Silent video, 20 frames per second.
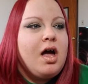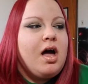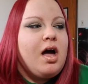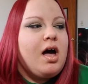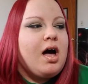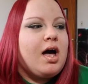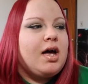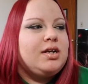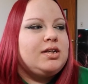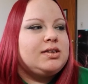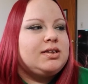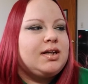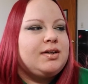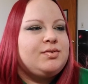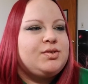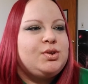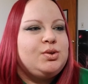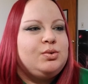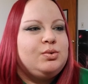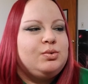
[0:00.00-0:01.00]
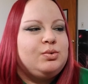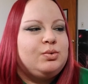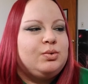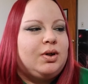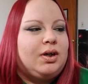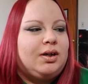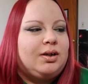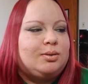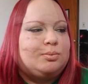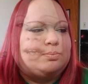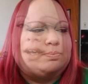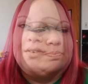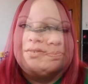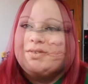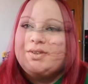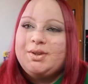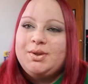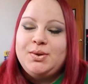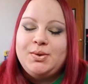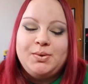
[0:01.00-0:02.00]
I just have
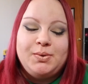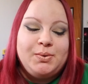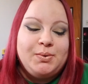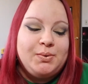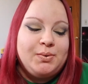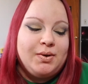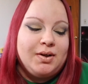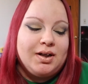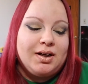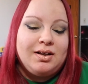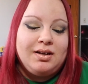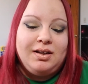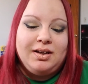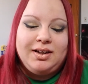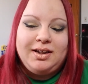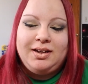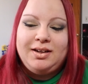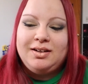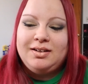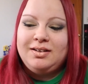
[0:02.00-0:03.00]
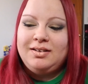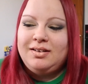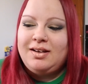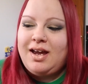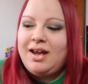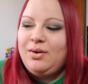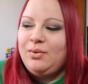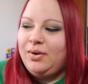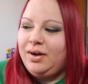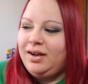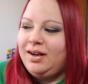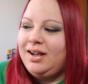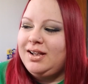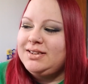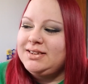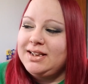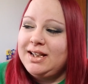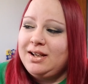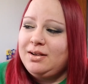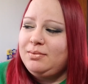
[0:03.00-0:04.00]
to clean and organize
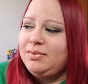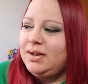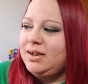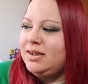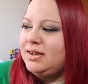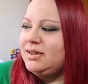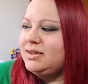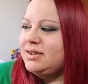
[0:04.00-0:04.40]
again because